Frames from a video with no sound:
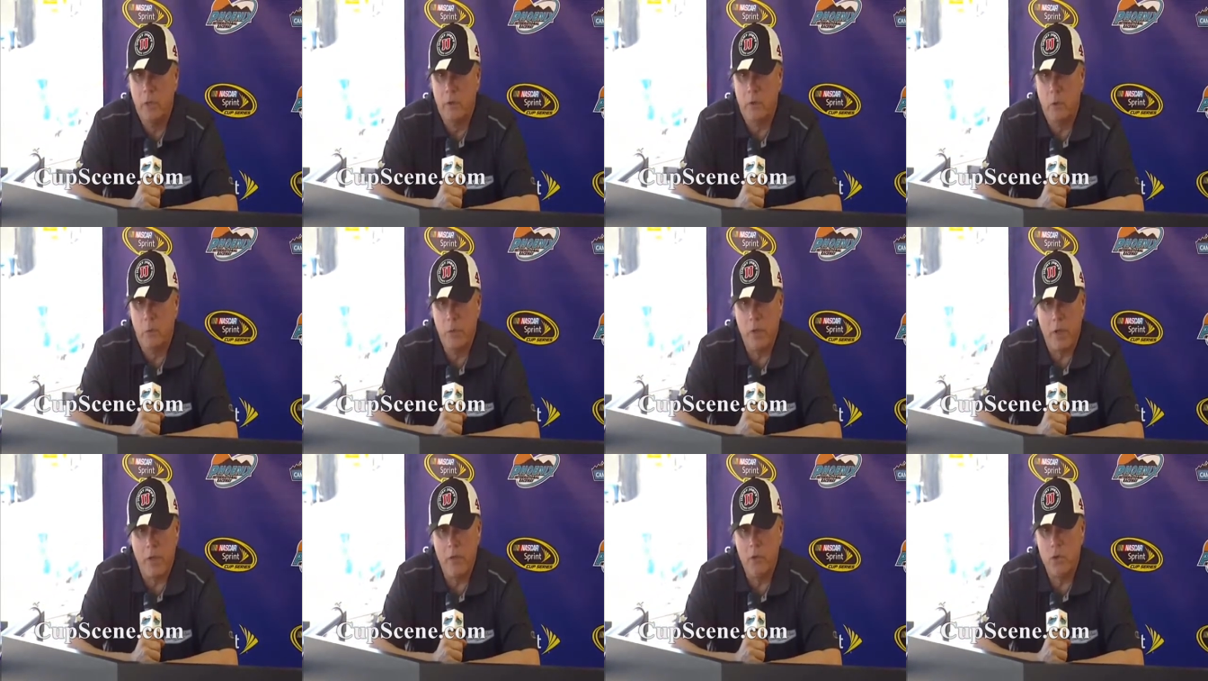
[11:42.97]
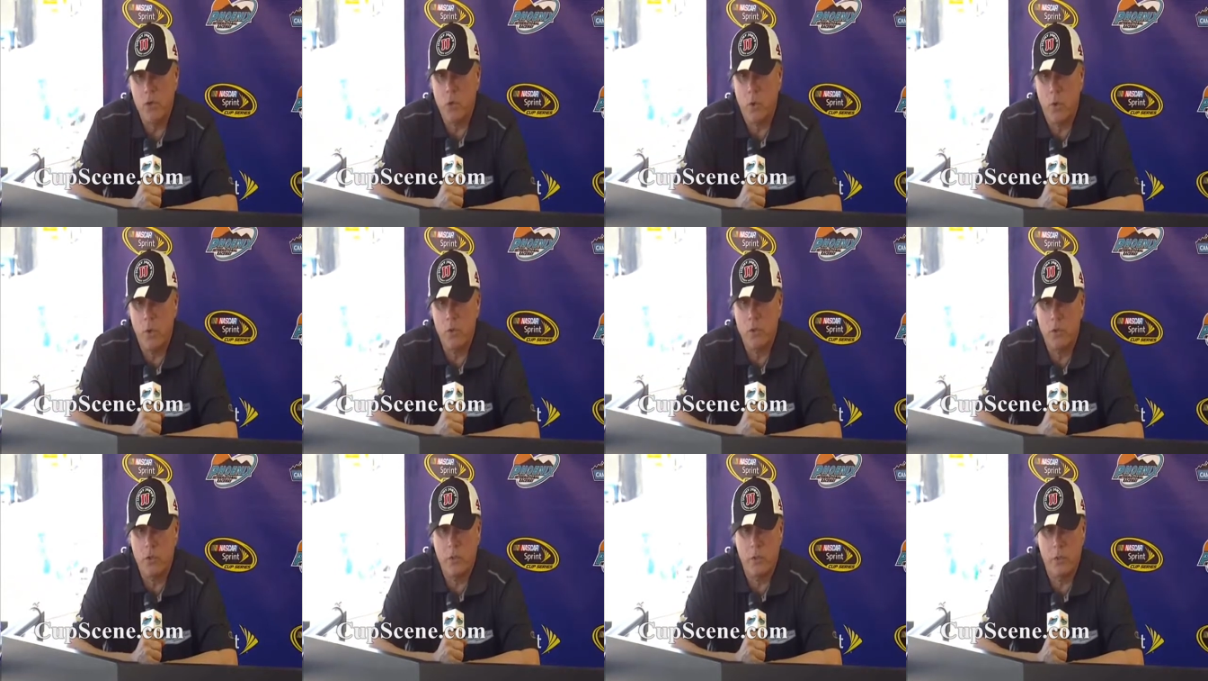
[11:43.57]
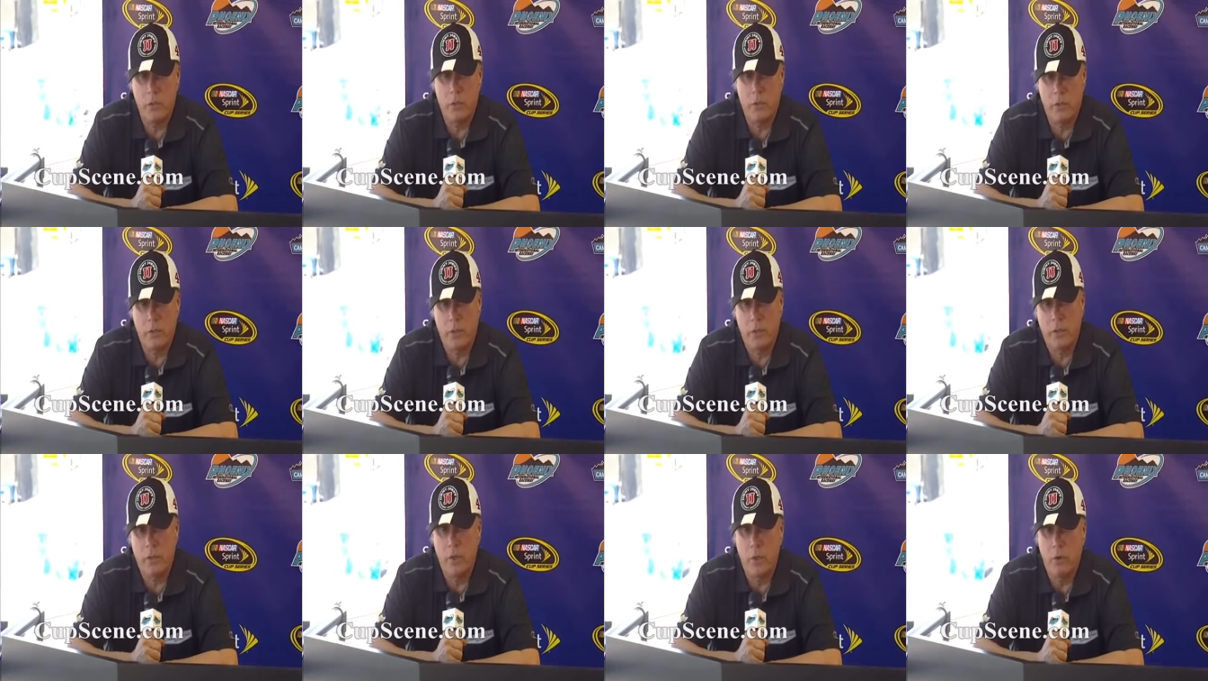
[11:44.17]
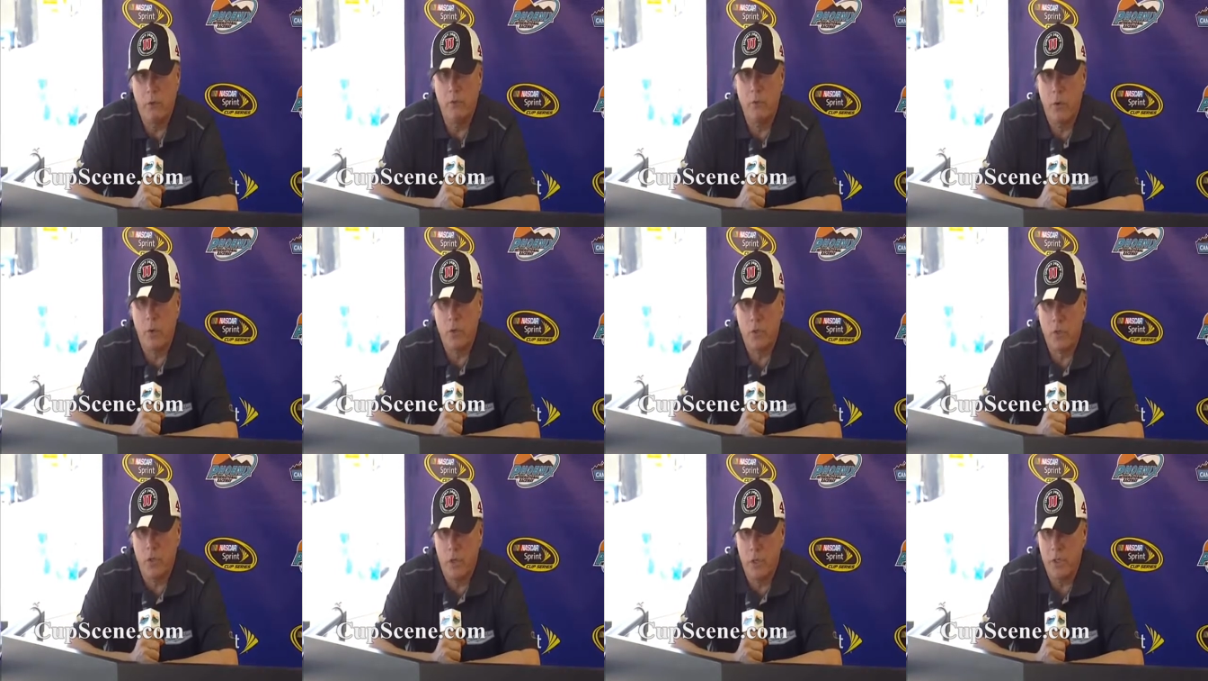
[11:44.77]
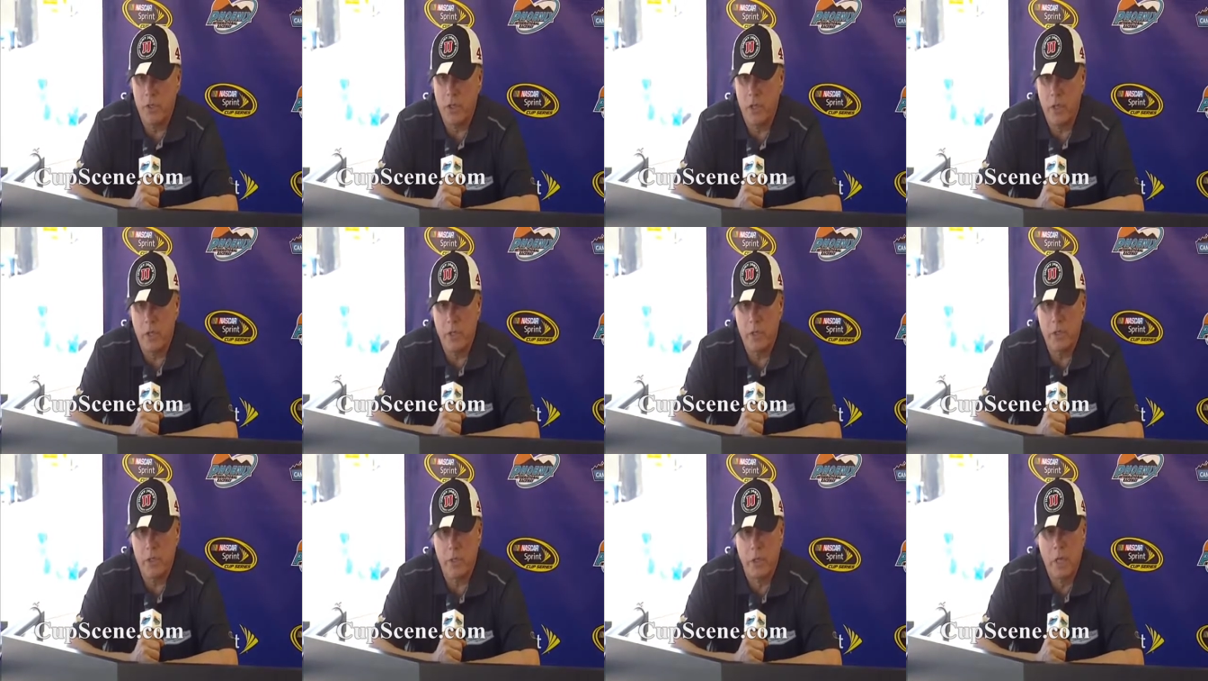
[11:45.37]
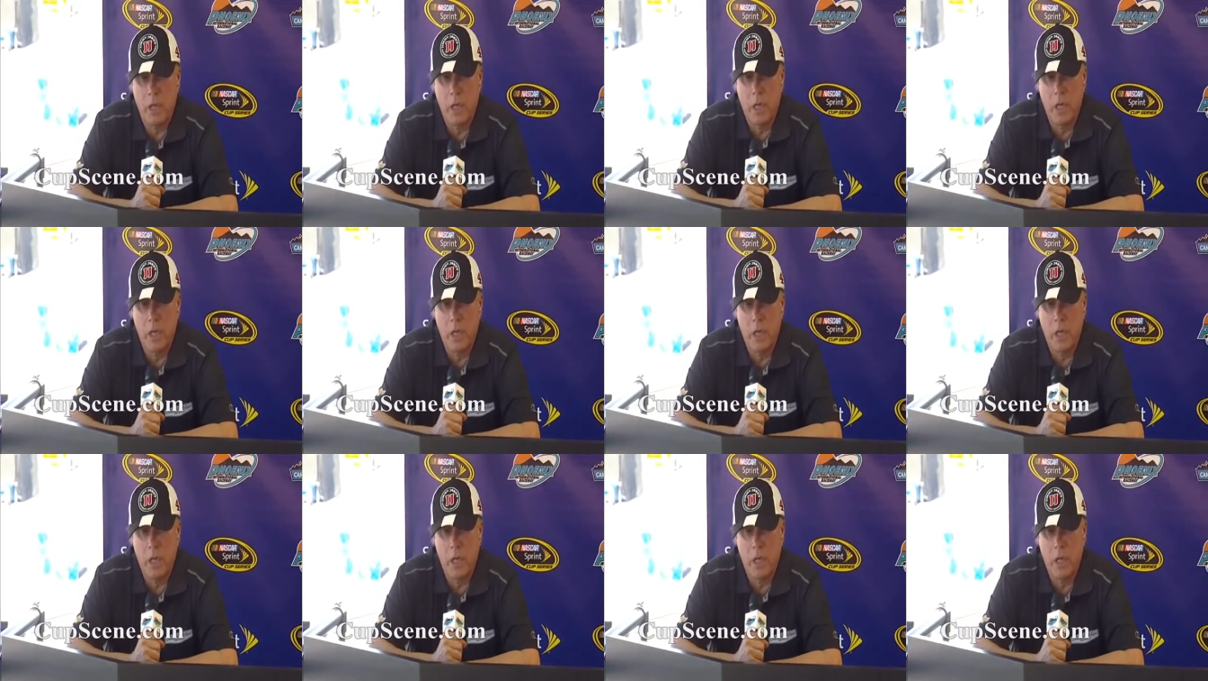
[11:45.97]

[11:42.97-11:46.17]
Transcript: there'll be other stories to you know, focus on instead of this.